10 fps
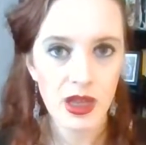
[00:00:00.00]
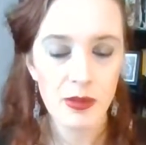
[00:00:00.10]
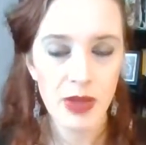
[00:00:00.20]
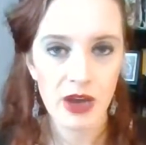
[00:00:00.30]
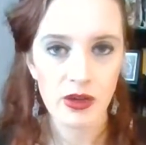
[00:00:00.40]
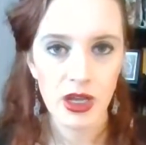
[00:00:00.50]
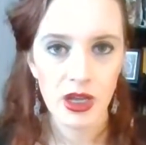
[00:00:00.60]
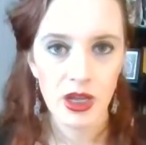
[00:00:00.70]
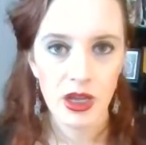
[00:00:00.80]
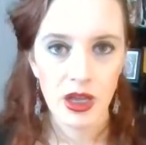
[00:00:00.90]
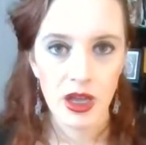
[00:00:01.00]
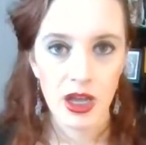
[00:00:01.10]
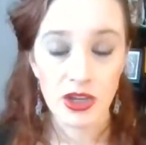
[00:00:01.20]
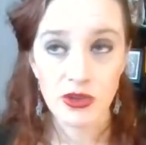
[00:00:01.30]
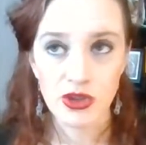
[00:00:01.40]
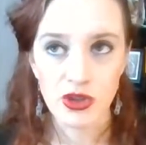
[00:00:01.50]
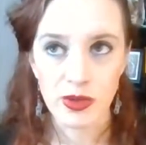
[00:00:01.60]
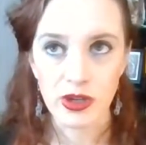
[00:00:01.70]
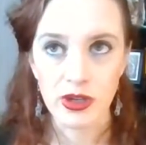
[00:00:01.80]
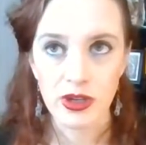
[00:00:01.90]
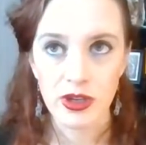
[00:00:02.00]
about a YouTuber.